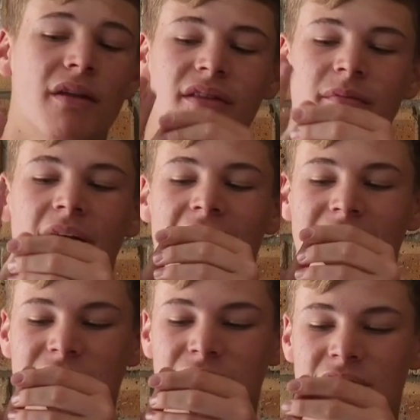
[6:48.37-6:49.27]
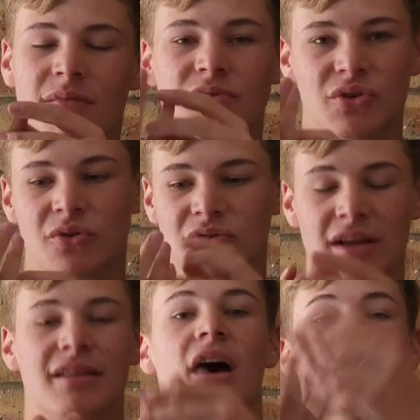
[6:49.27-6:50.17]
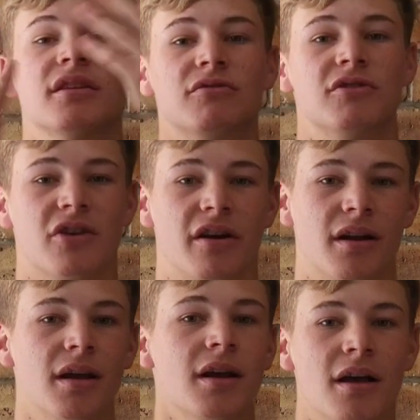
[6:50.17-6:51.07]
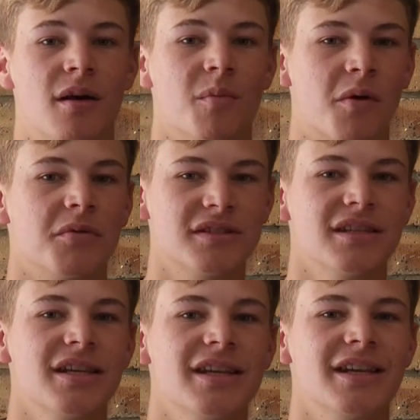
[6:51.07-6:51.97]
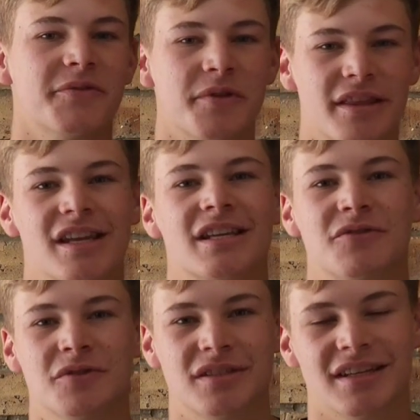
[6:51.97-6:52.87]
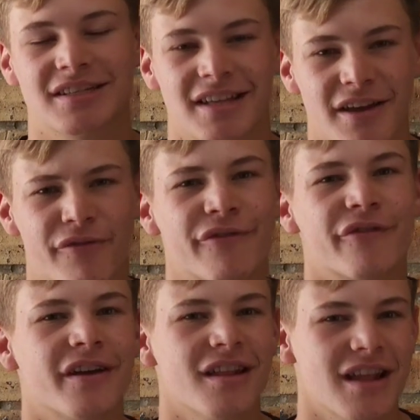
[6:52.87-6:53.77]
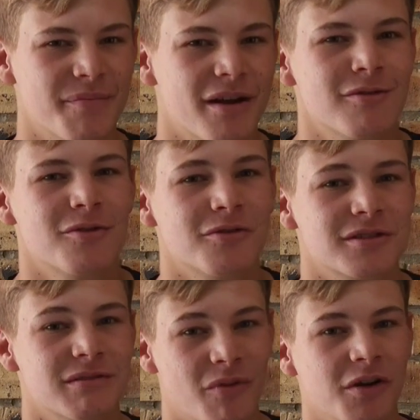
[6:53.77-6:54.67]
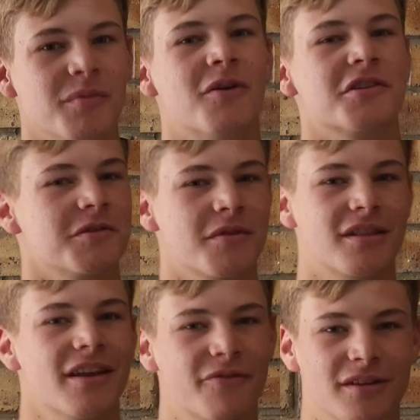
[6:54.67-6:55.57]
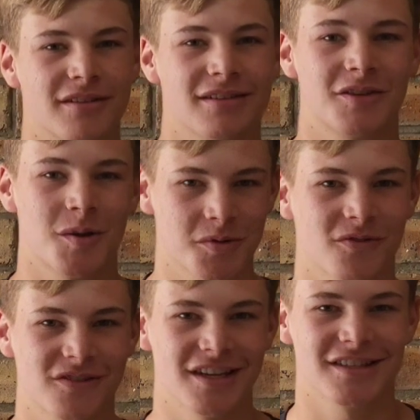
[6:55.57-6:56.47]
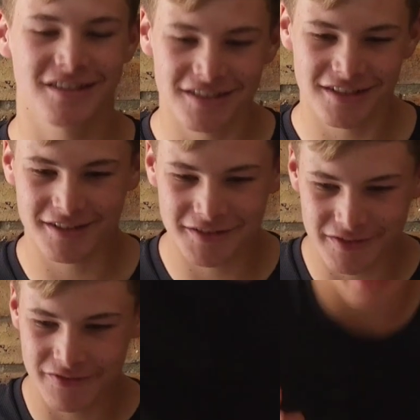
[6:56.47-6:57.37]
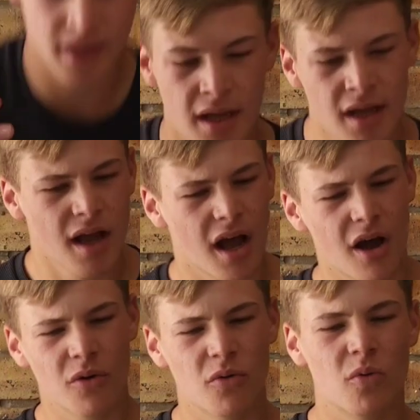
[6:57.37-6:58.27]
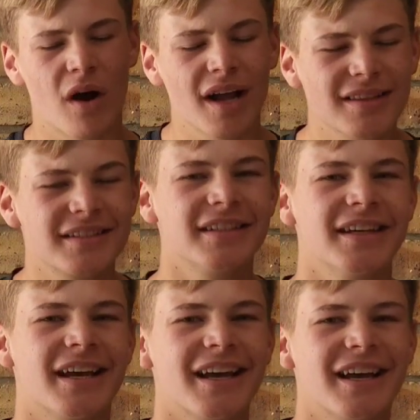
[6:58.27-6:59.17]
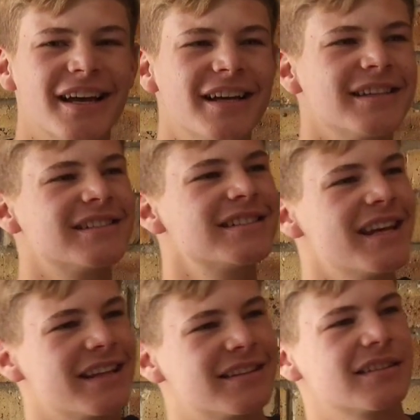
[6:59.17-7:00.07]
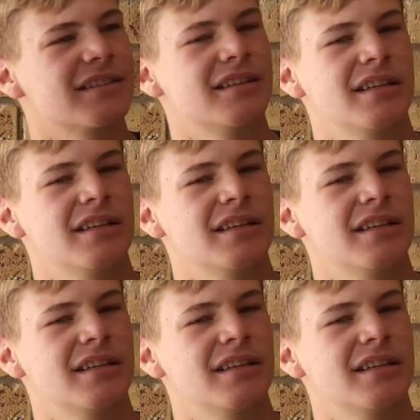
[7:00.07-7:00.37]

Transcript: of them has to come short to let the other two shine. But we'll see with the next few sets if that paradox might be answered with different types of sets. Oh, what a set!